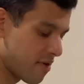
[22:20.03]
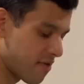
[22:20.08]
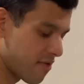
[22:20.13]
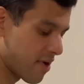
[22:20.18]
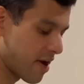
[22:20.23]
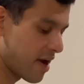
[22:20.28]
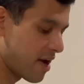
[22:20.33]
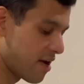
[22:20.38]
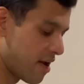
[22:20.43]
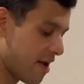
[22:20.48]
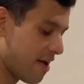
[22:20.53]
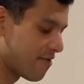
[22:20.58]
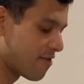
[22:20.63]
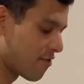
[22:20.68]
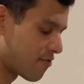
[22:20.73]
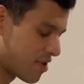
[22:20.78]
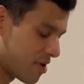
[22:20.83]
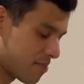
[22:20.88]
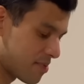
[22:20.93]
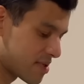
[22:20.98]
right?
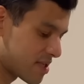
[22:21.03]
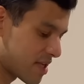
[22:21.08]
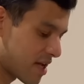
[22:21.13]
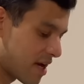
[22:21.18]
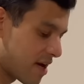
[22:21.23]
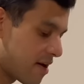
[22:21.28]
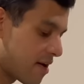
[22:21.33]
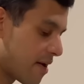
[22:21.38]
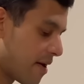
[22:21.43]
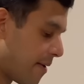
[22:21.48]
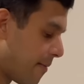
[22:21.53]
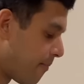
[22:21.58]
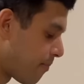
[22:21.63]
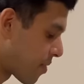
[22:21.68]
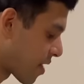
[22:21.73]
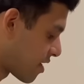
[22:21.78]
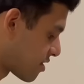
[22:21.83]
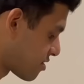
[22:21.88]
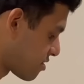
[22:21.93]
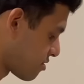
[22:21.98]
50%.
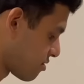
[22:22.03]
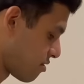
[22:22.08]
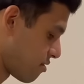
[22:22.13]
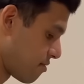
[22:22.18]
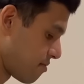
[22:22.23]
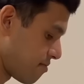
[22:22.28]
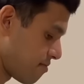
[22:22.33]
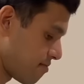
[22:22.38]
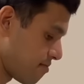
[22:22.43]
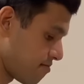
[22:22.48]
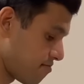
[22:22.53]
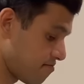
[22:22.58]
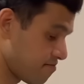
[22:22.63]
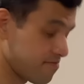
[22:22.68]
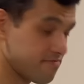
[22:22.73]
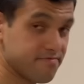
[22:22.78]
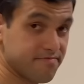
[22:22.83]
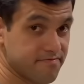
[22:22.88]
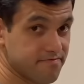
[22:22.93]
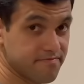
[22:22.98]
So
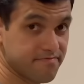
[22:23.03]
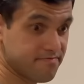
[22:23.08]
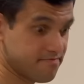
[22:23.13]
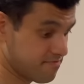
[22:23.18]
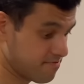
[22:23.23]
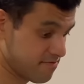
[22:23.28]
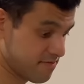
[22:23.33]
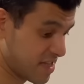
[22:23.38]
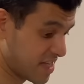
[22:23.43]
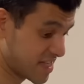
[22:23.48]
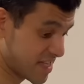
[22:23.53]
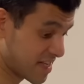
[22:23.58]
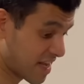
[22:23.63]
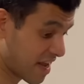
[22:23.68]
this is